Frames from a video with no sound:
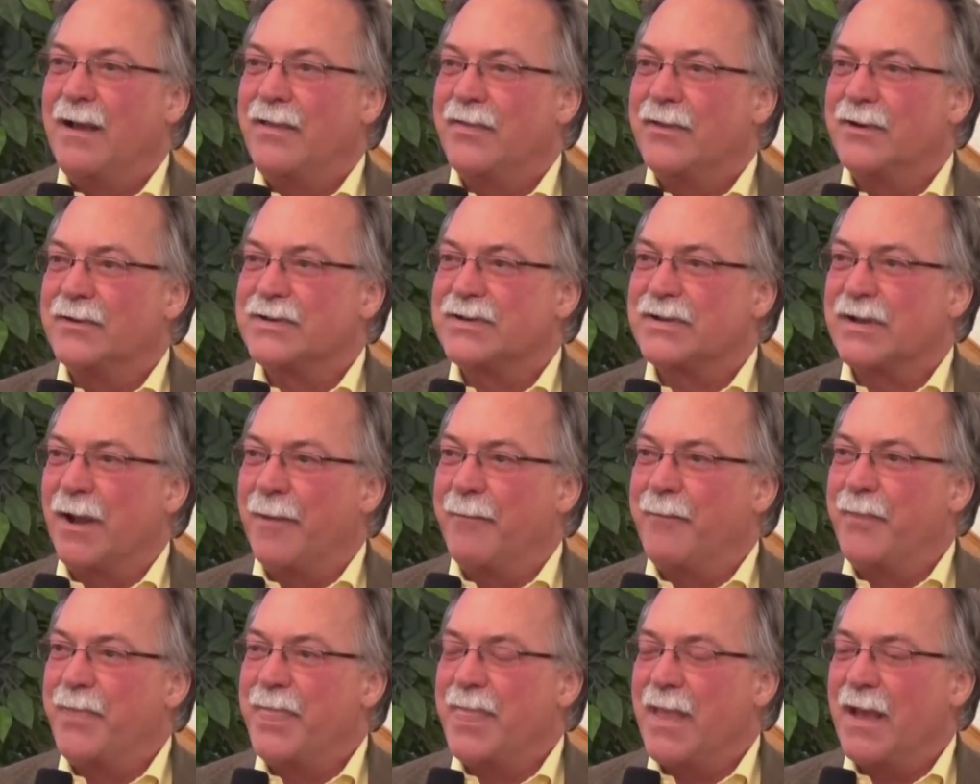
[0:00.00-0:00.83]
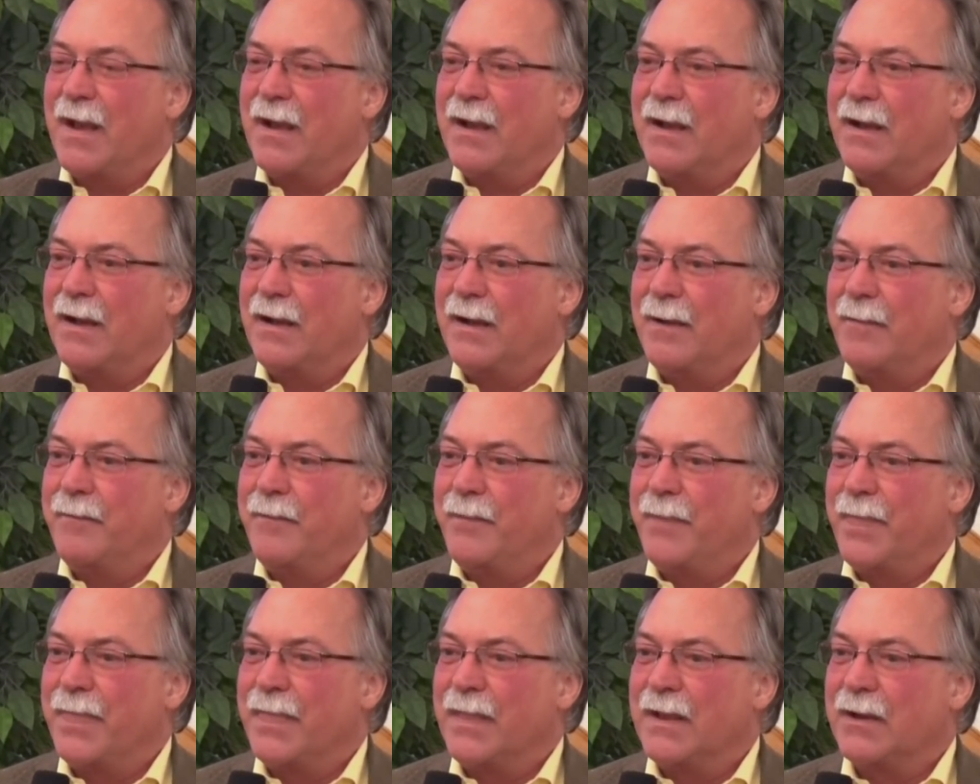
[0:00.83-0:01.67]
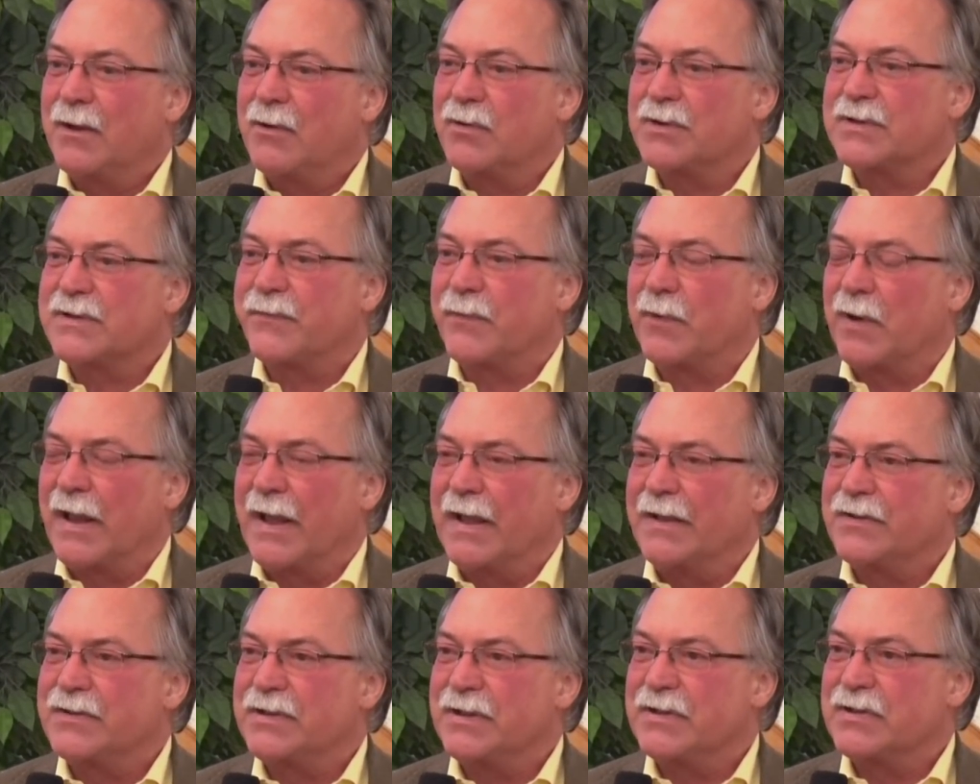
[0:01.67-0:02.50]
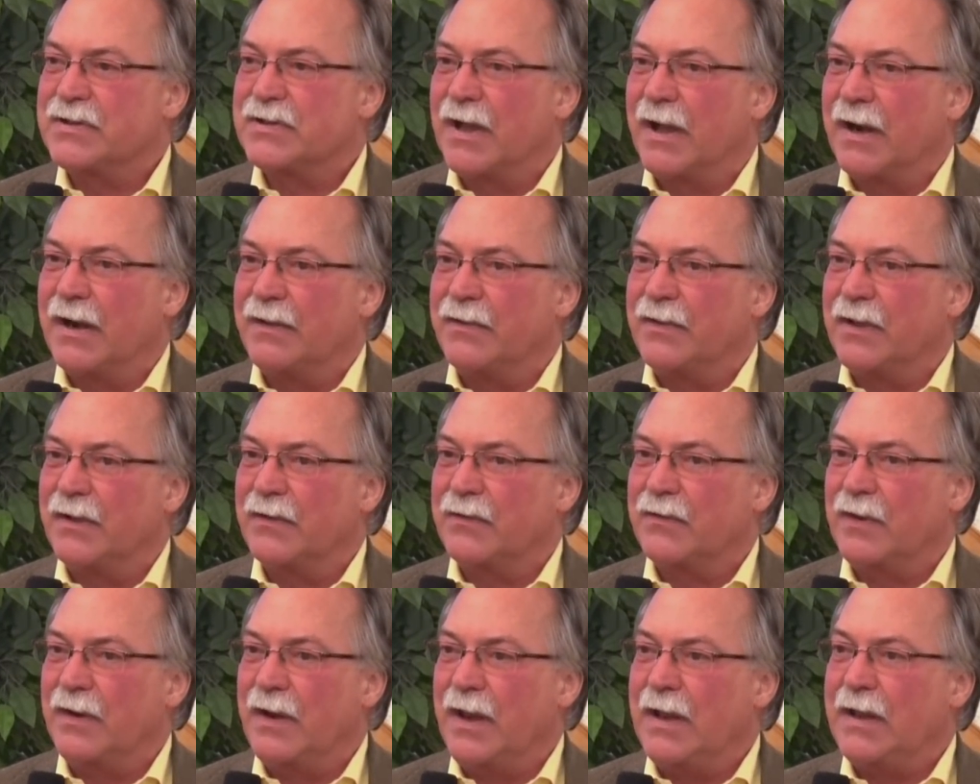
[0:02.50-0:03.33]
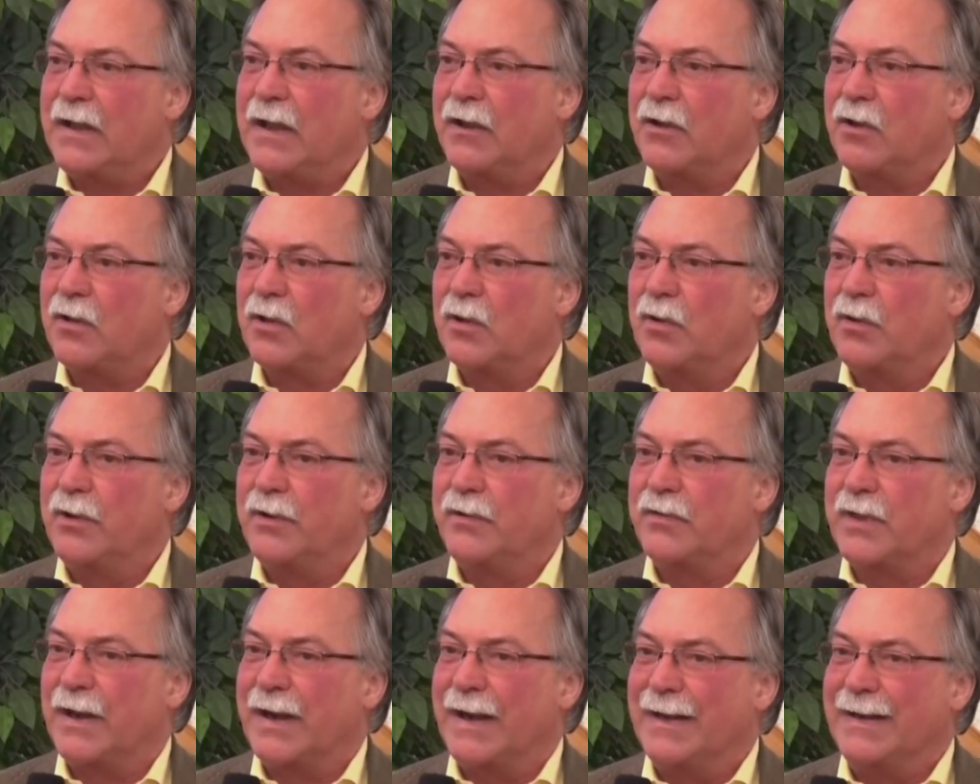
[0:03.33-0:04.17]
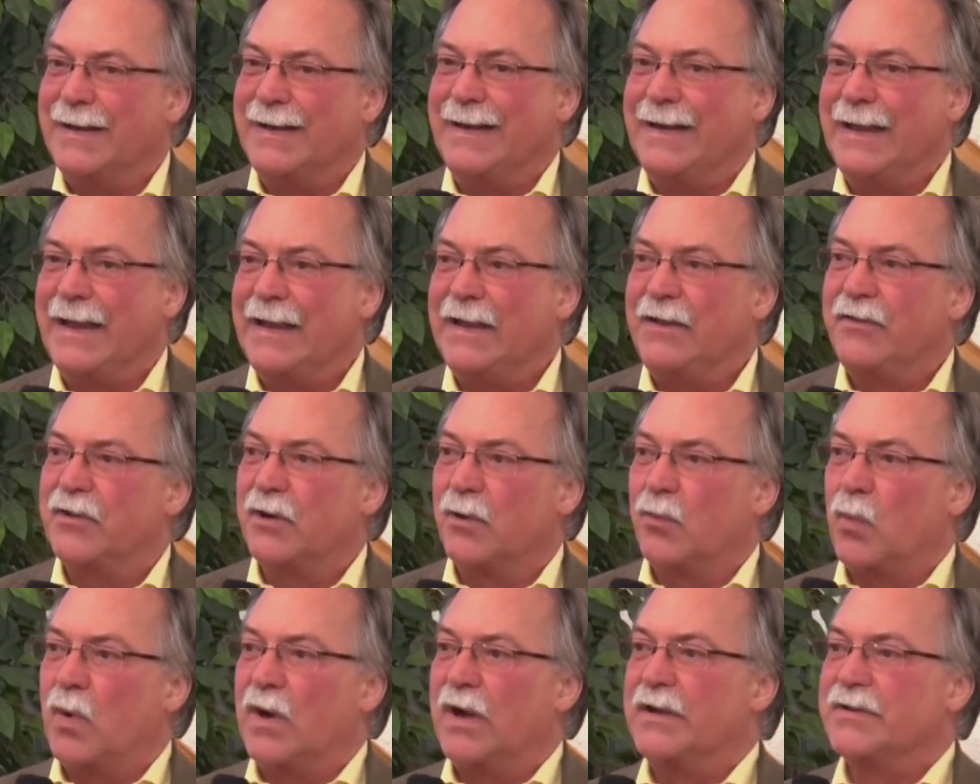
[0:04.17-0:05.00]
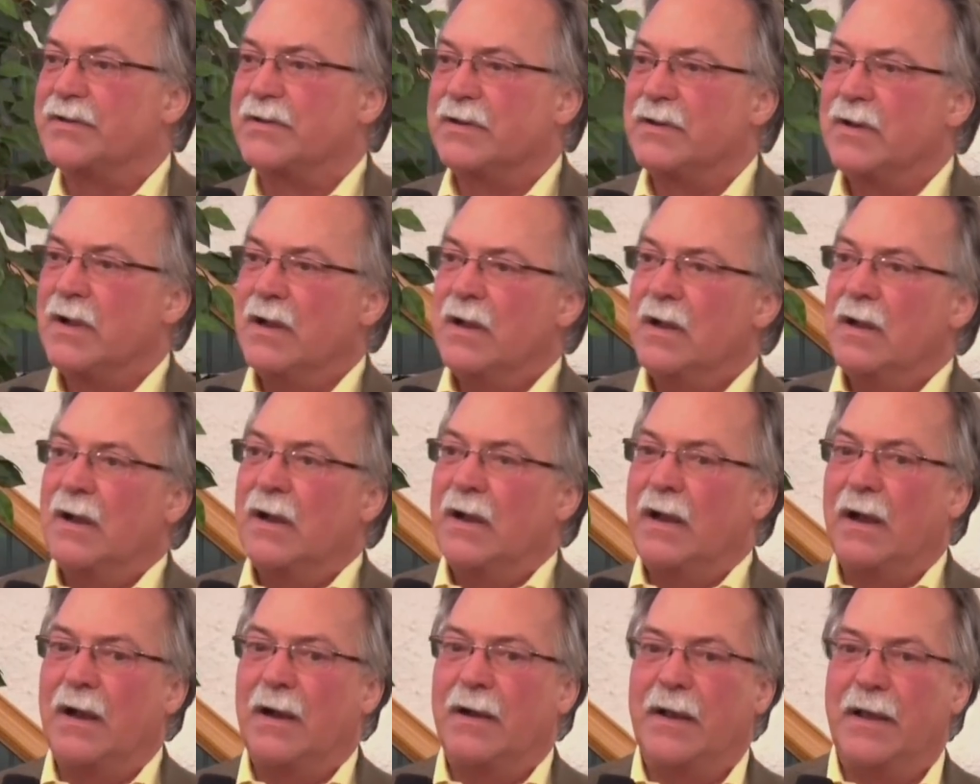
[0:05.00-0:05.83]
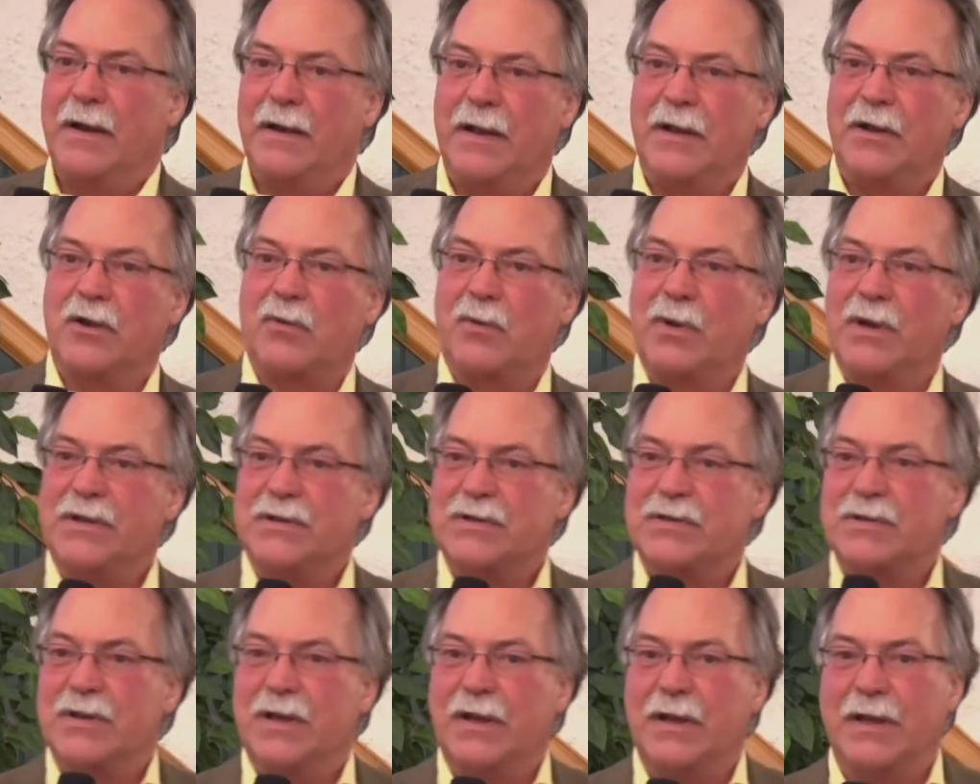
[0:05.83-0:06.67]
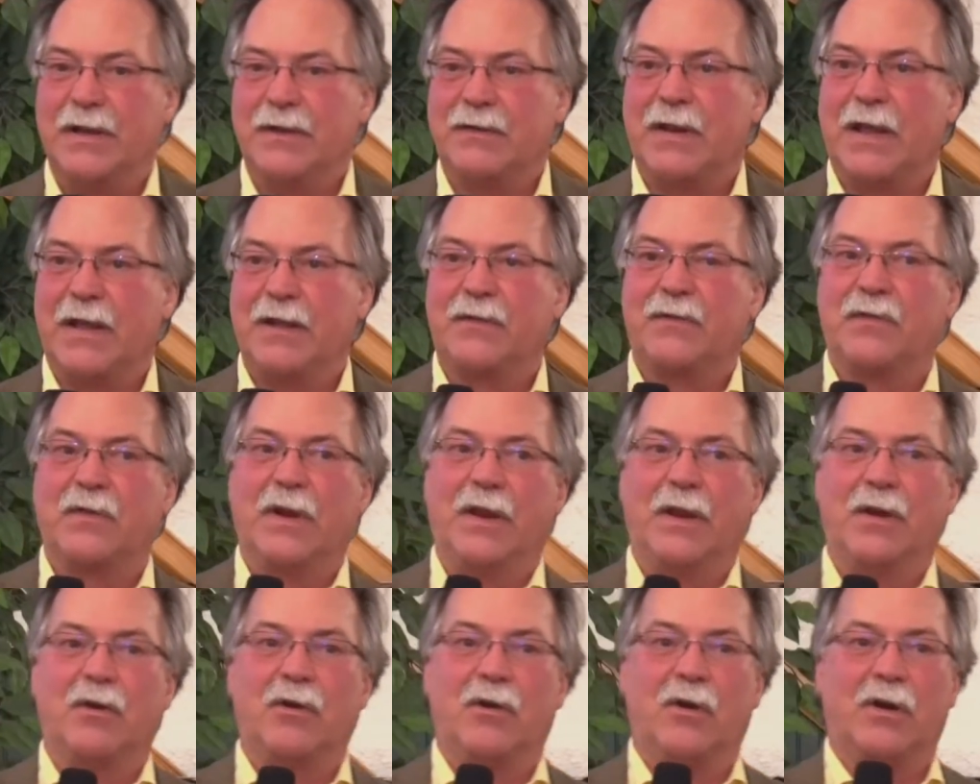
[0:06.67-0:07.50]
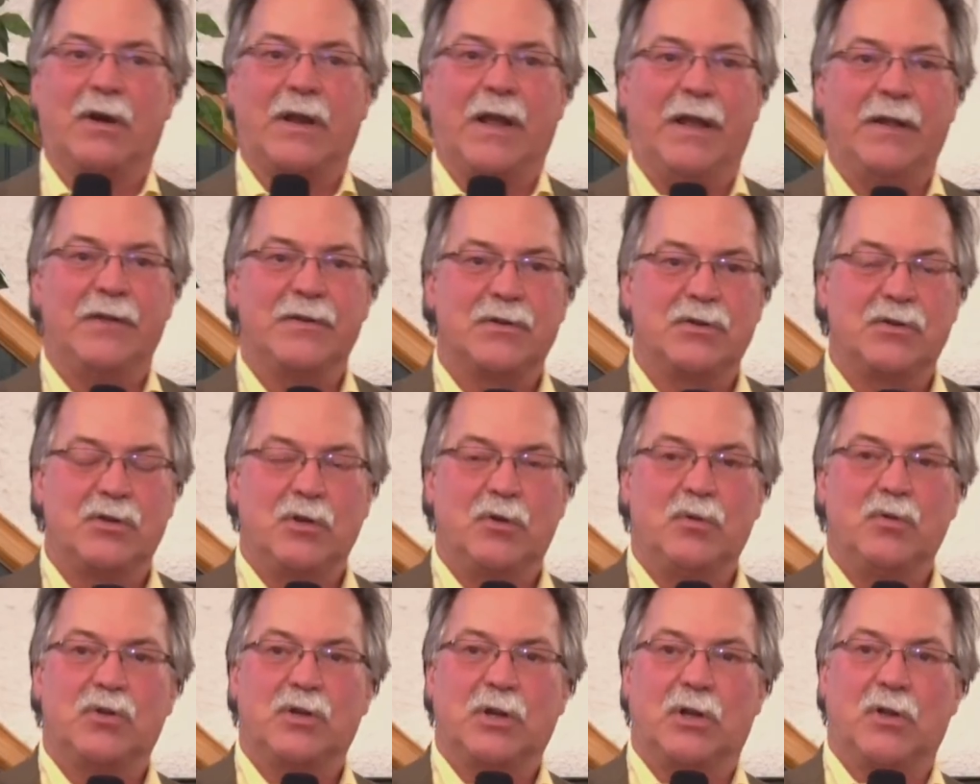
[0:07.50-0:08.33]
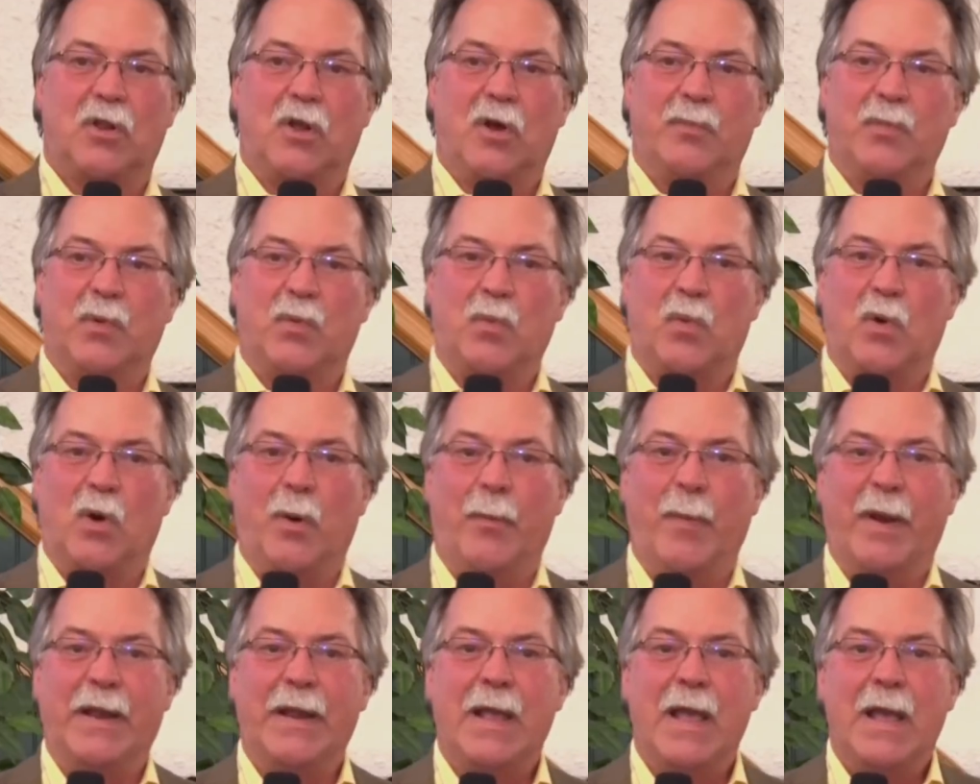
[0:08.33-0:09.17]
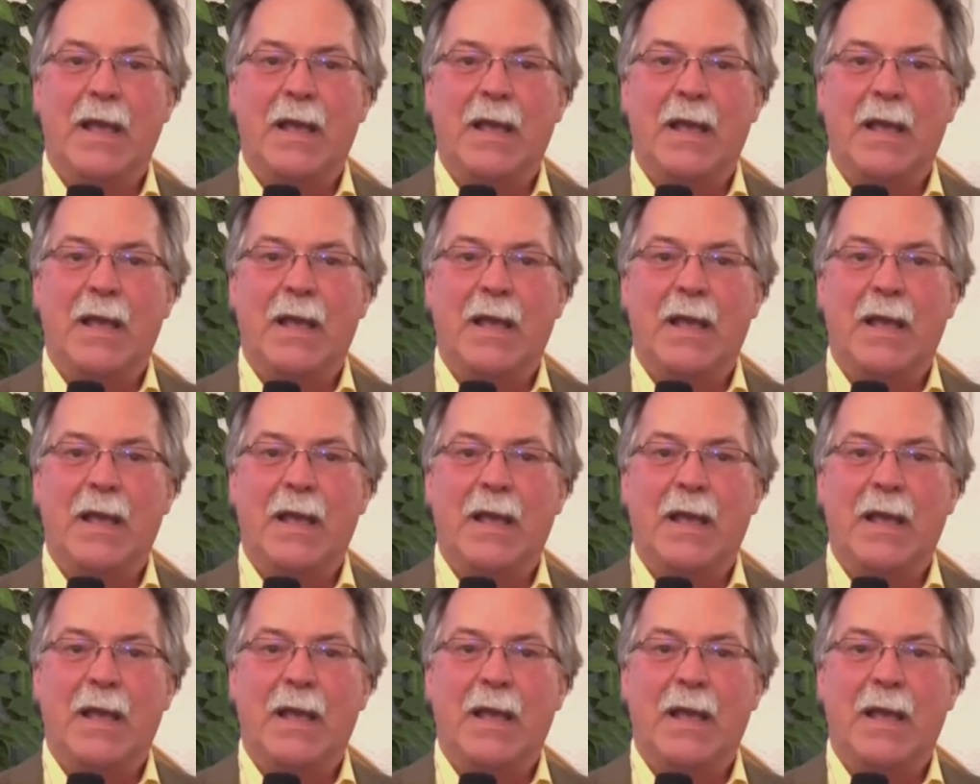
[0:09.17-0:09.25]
there's Christopher Lancey studied this, and he concluded that indeed there was an increase in intensity in hurricanes due to global warming.